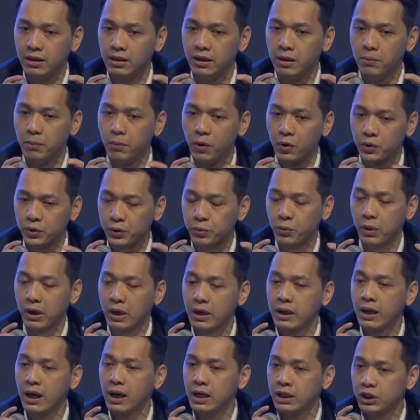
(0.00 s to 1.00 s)
the most
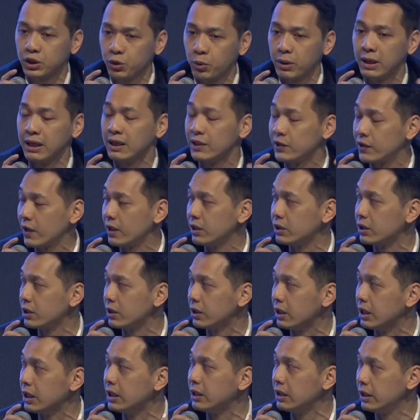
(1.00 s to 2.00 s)
recognized training
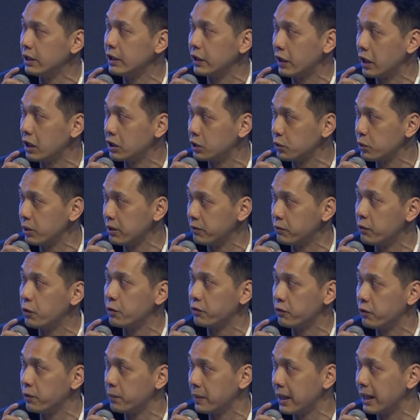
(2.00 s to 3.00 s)
center in the country for
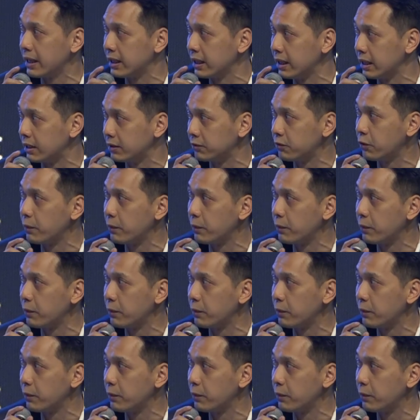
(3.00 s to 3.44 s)
banking,